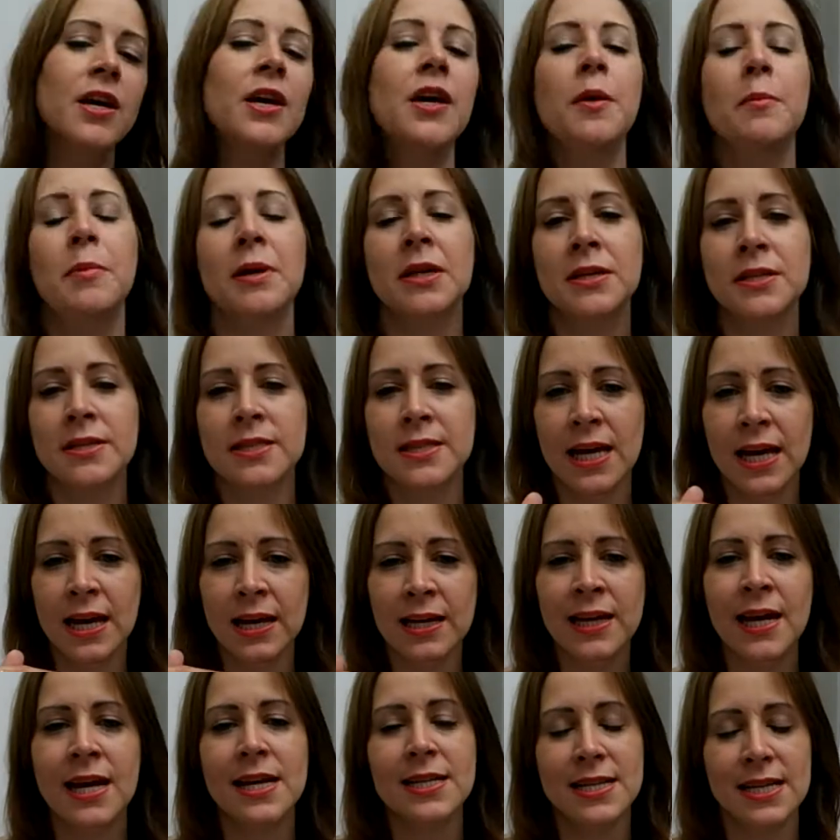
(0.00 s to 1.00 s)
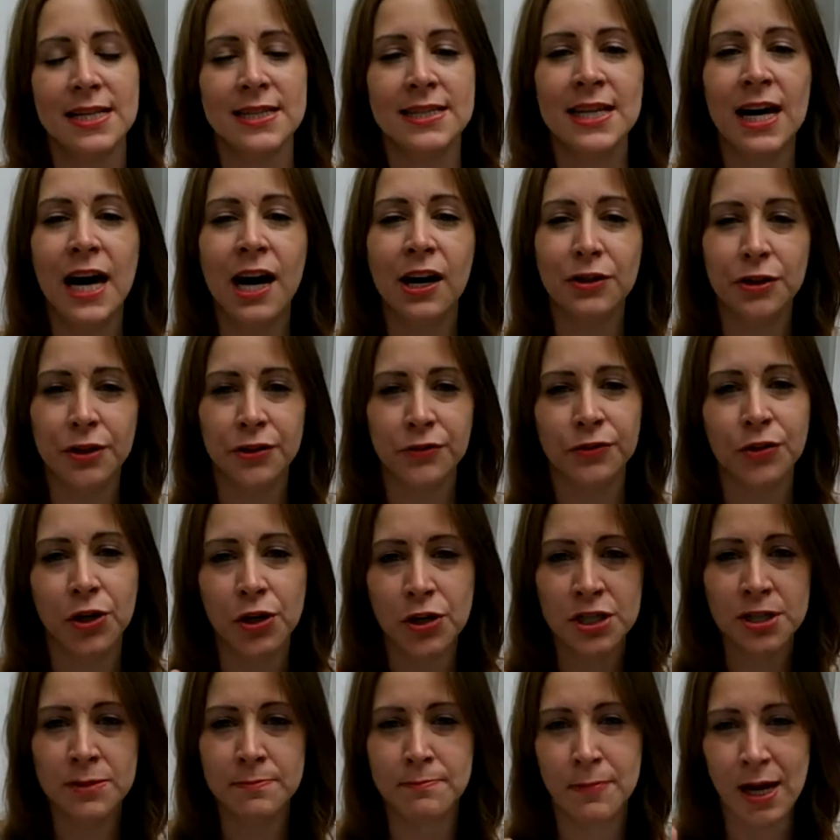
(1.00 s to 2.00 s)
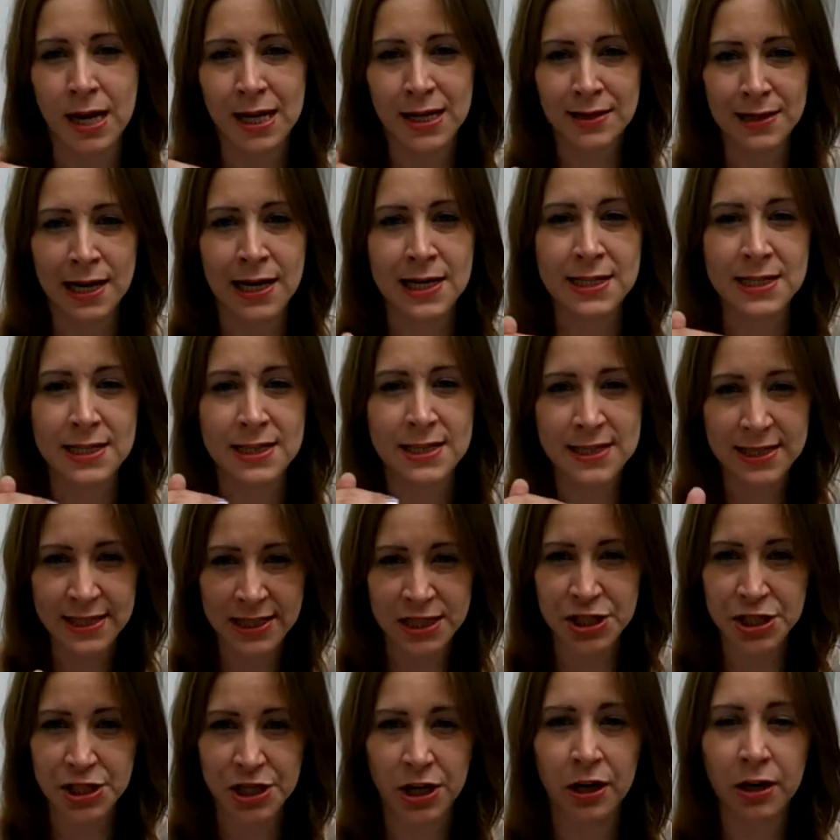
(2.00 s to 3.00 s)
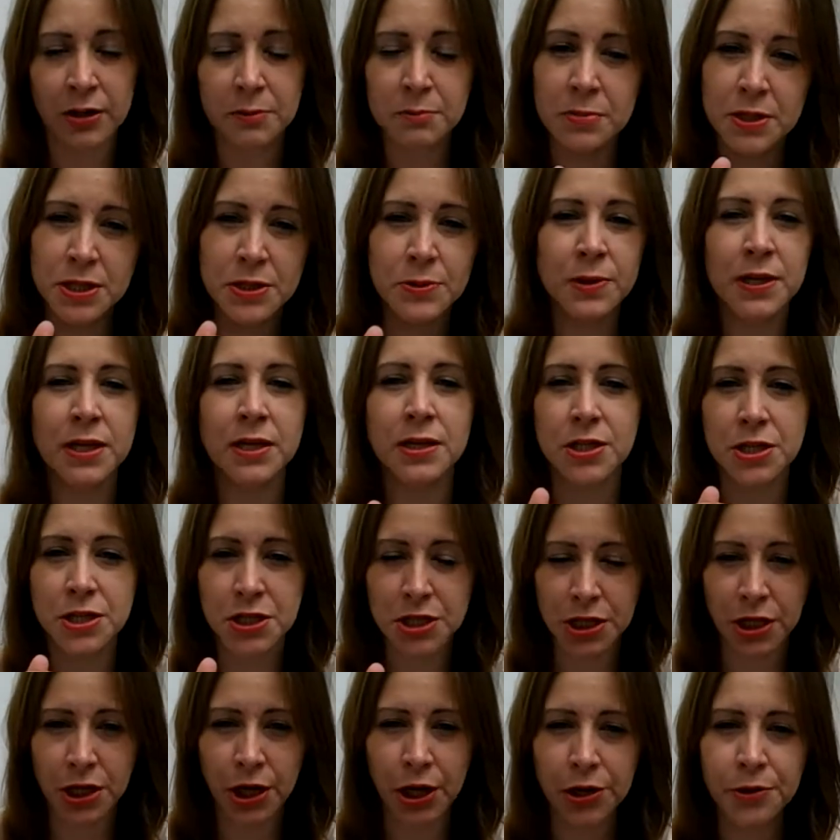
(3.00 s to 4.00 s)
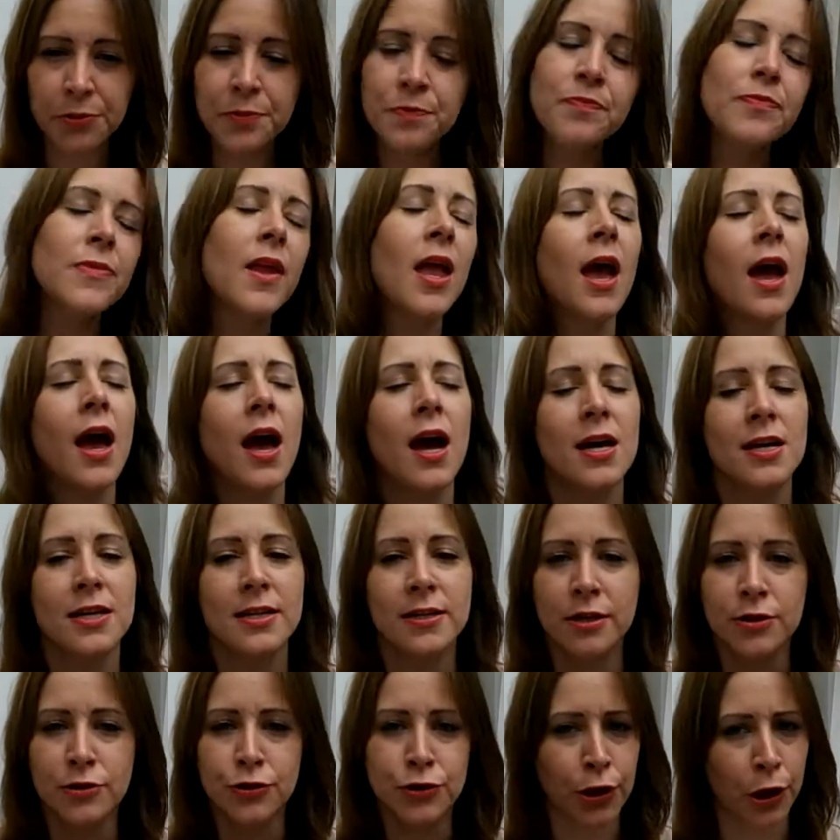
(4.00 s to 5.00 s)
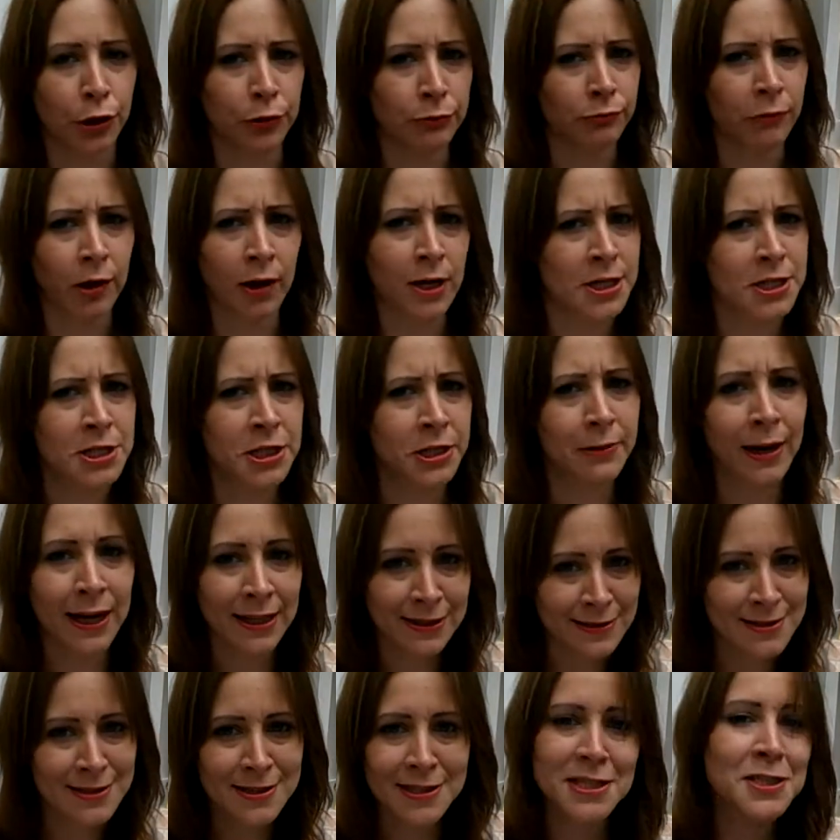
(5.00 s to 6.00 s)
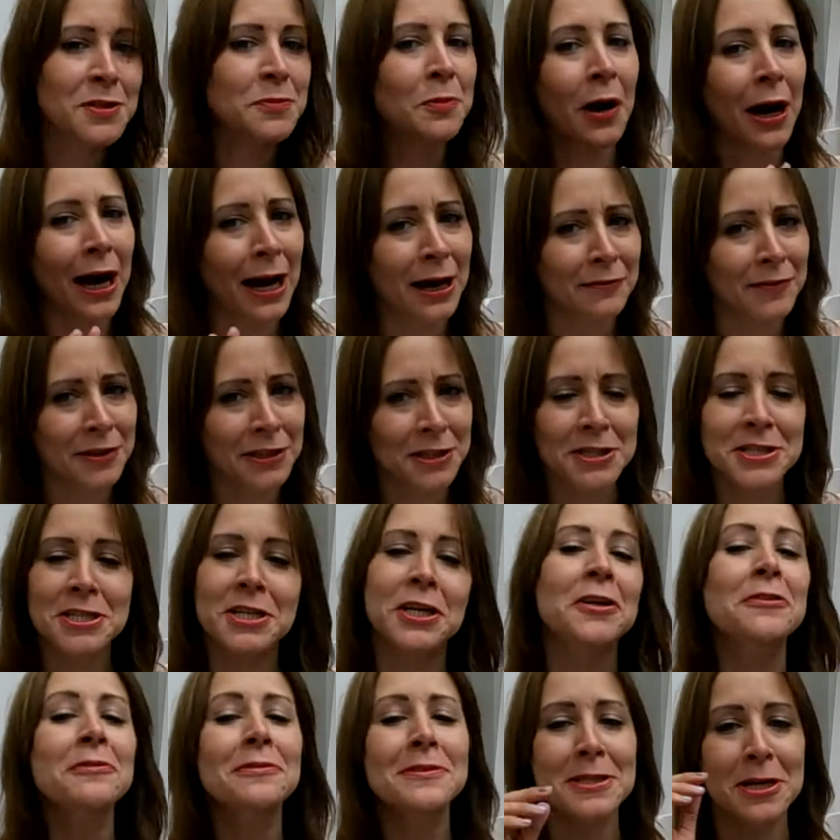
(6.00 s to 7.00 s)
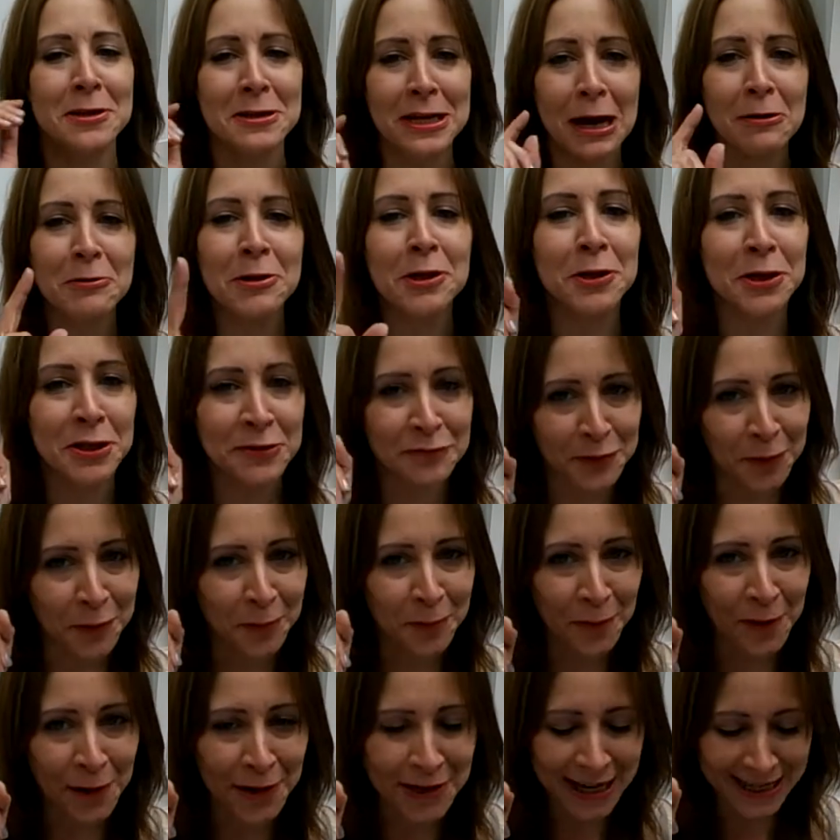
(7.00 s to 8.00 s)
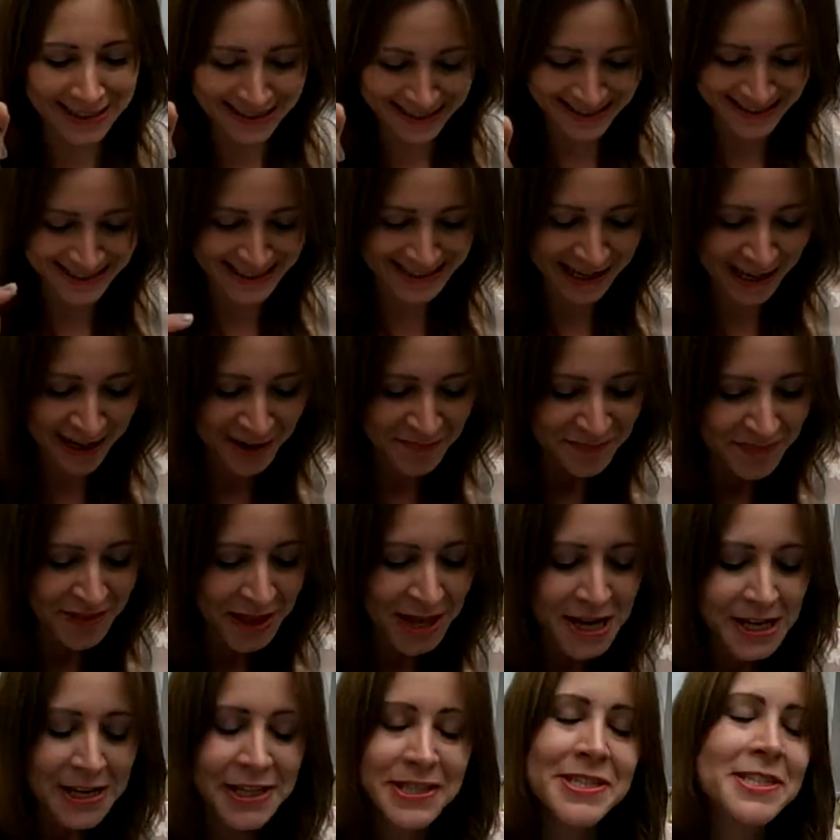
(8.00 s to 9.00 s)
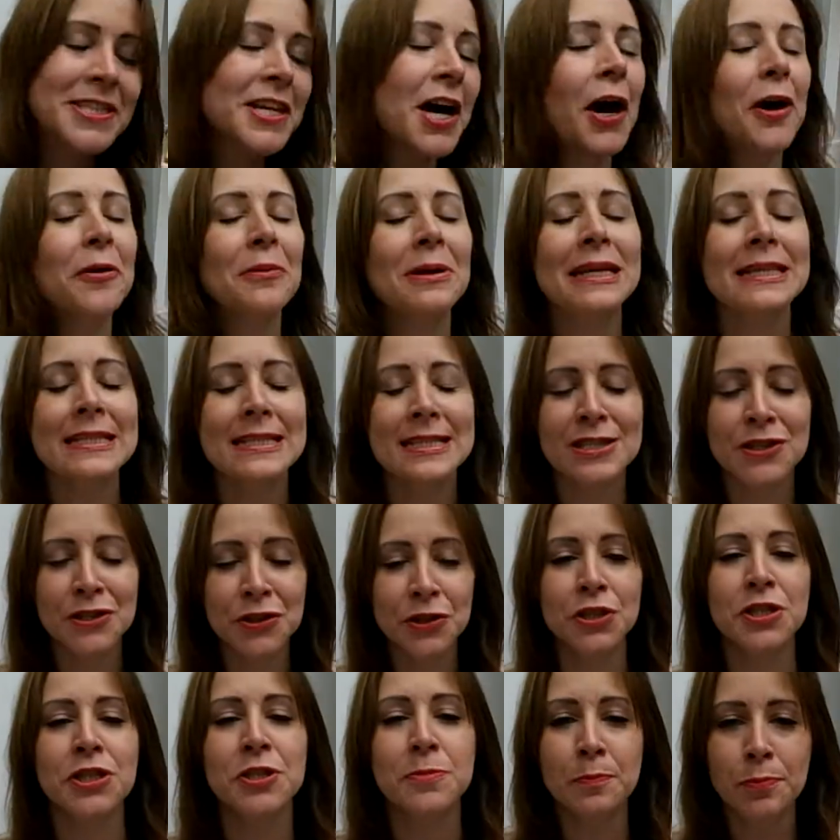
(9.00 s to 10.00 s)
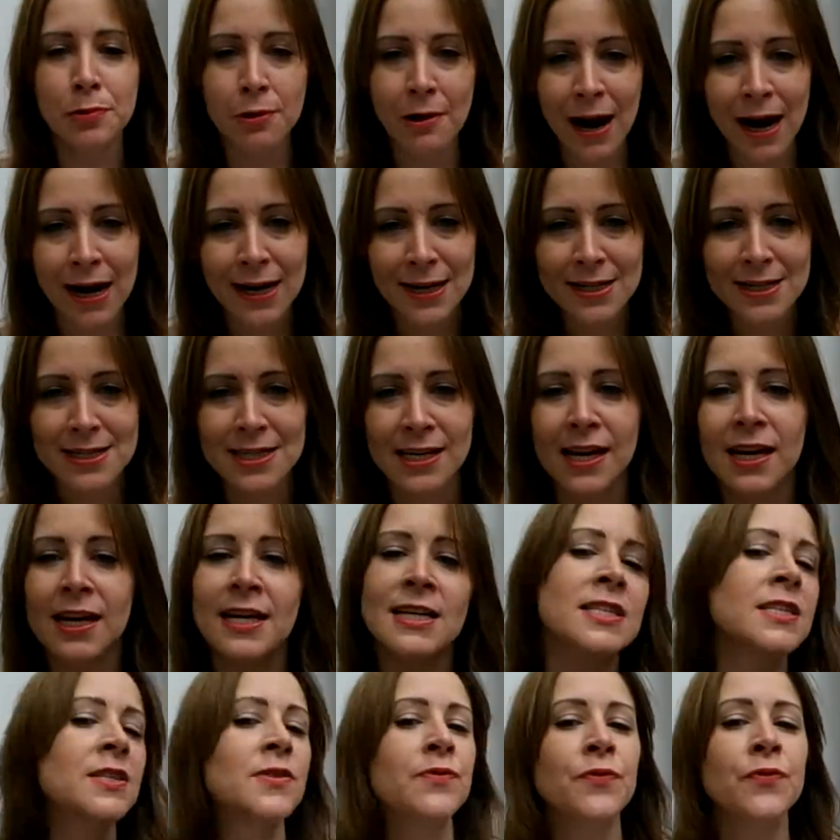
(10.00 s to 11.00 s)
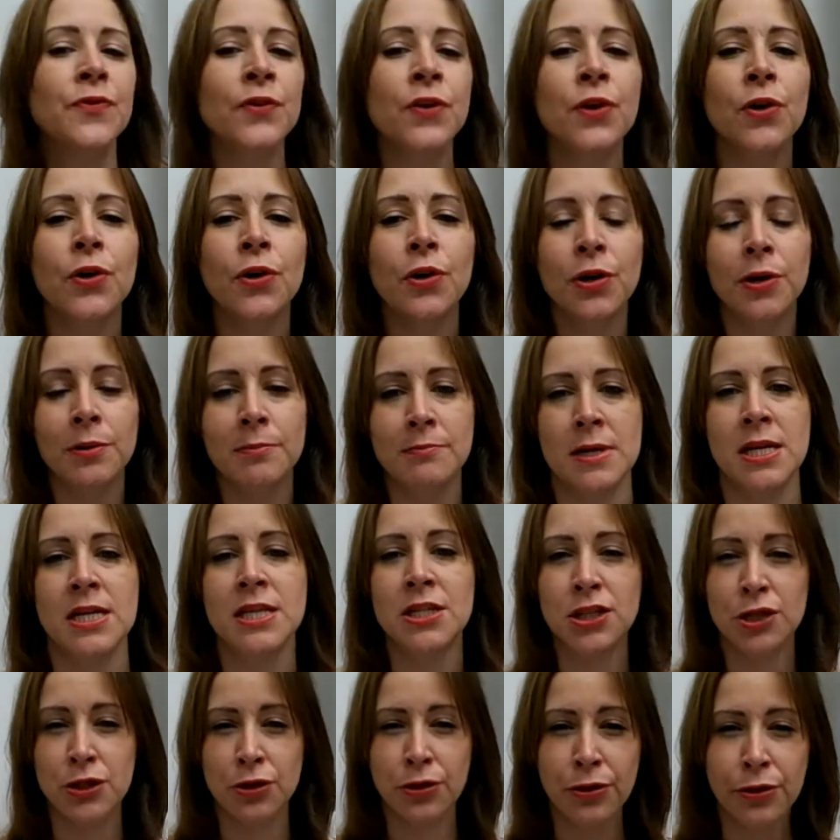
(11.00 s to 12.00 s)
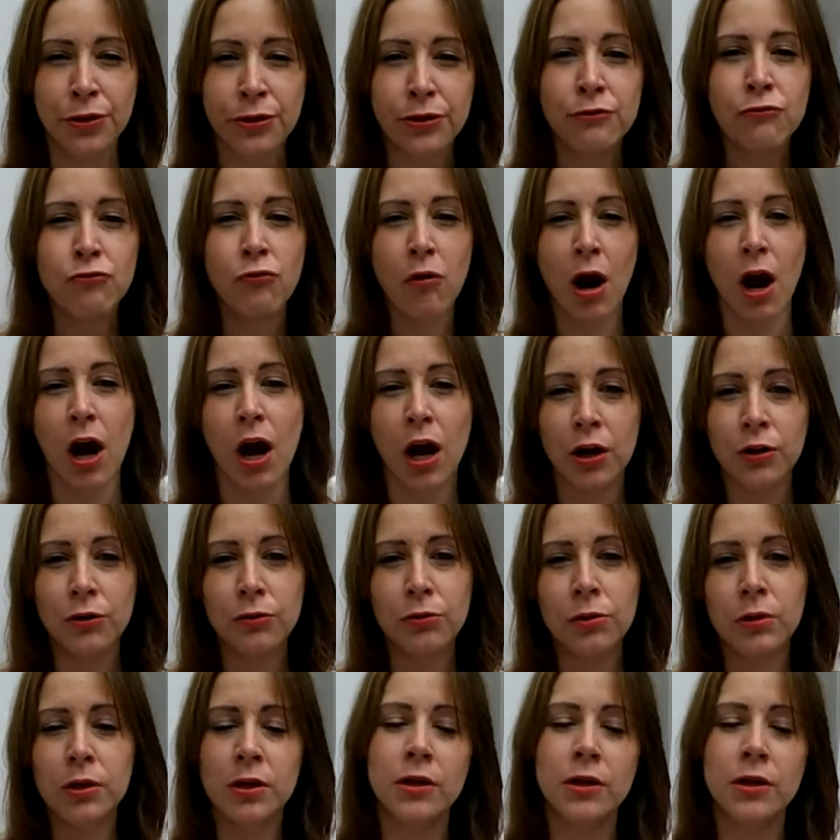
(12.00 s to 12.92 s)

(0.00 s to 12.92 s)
because in Edexcel you've got to make that decision between the two. Don't write two answers, whatever you do. So yeah, we're looking for one answer. So it's good practice for me to throw